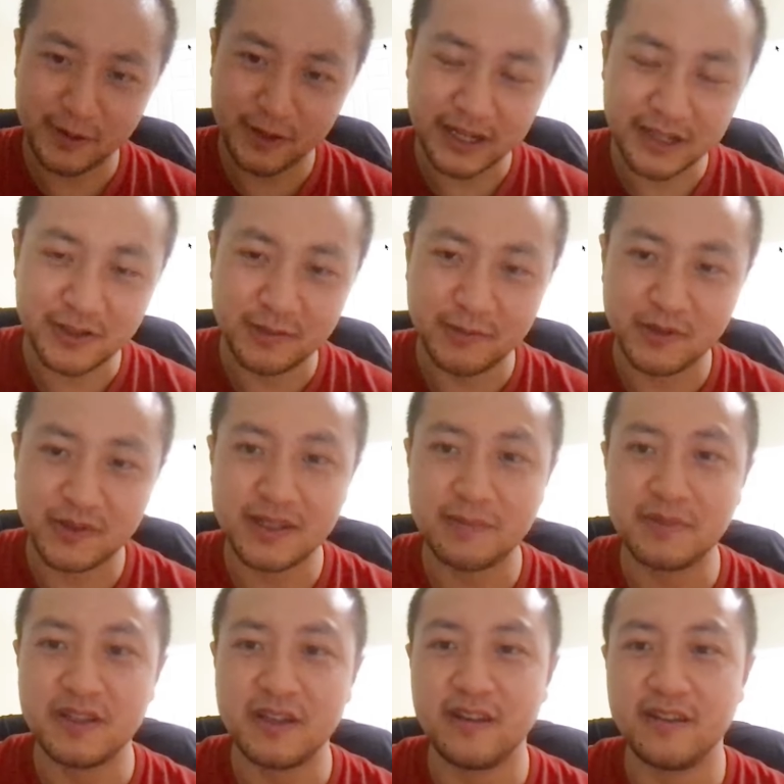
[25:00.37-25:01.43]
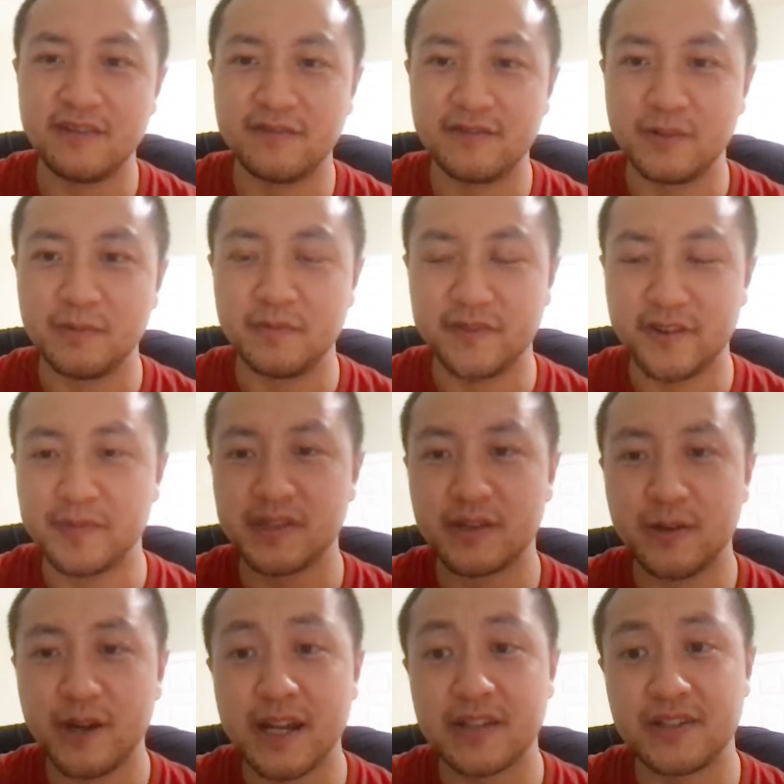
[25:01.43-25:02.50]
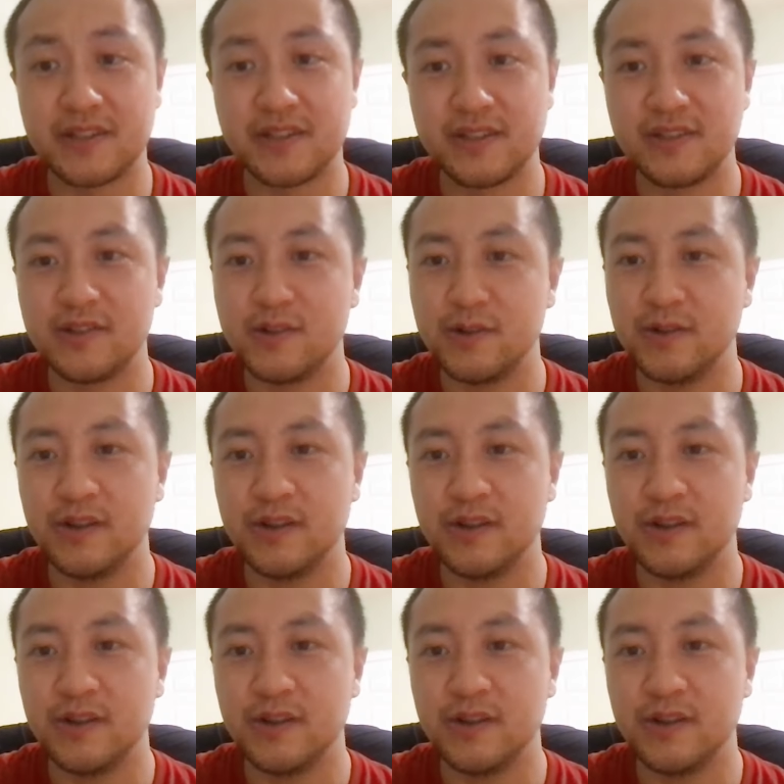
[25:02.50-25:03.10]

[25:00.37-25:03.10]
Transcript: actually build something from scratch. So